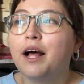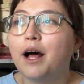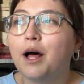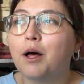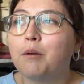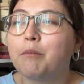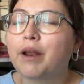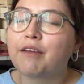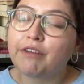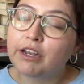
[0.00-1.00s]
But
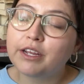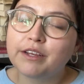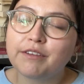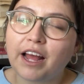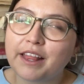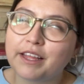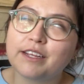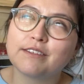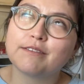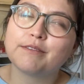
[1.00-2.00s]
I failed it, I think,
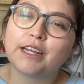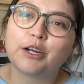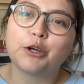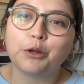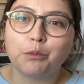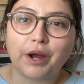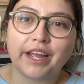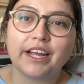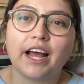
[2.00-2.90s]
is in a good way.